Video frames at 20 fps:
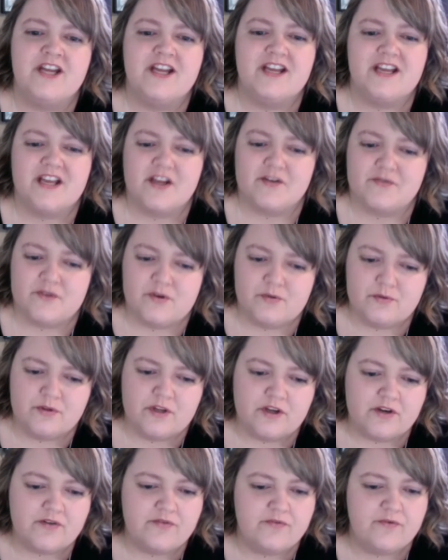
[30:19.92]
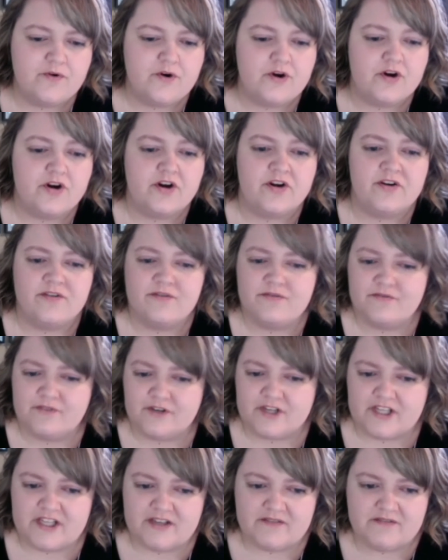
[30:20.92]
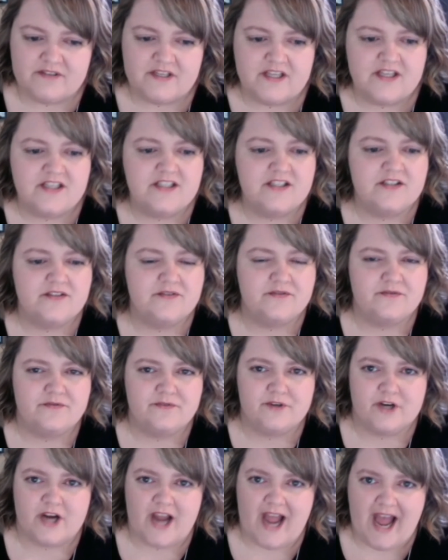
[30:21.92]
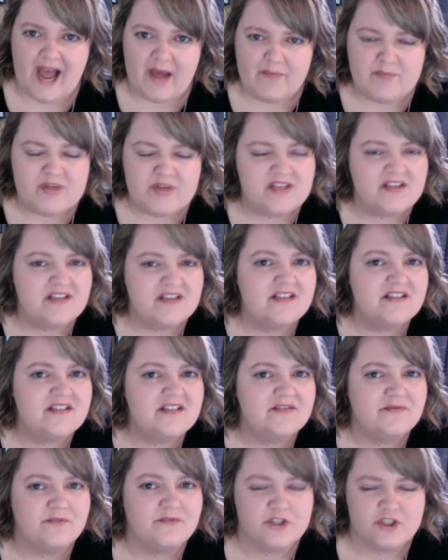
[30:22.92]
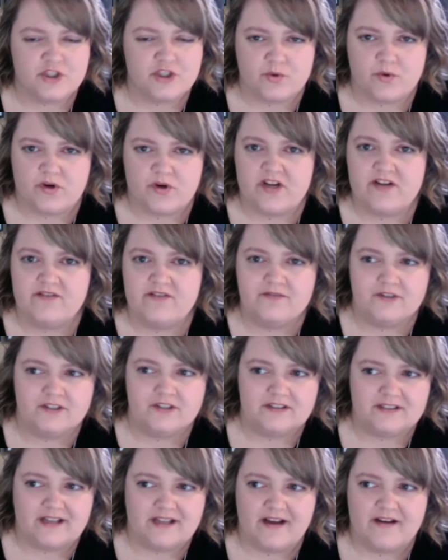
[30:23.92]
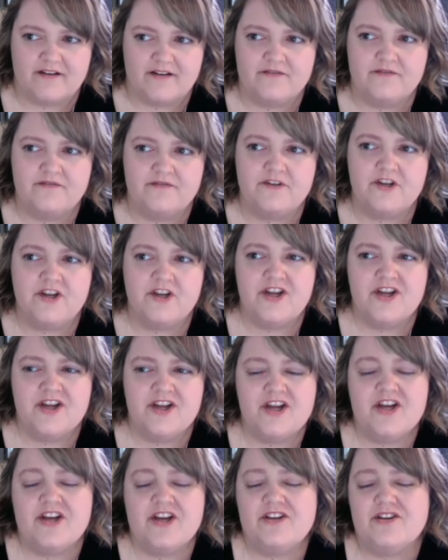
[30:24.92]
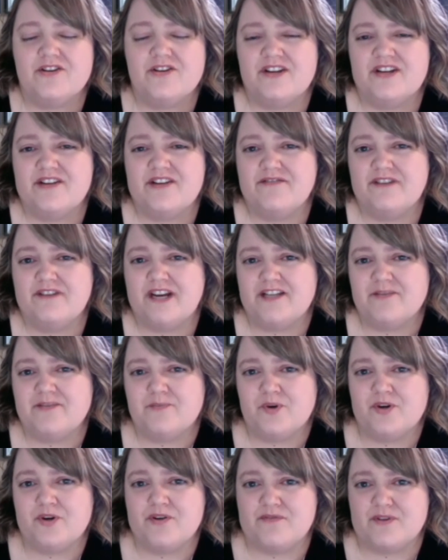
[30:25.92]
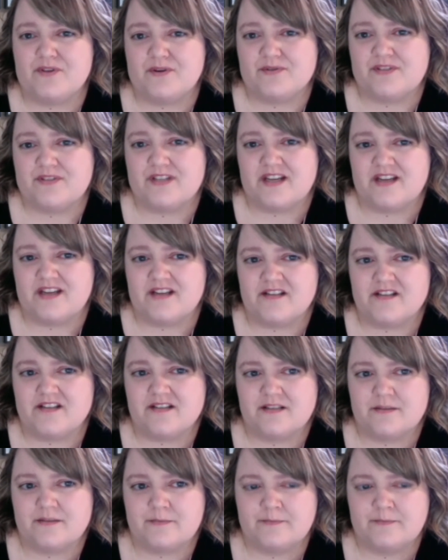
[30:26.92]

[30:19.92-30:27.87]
if you look for forgiveness, for happiness, for joy, for love, you're going to find more of those things.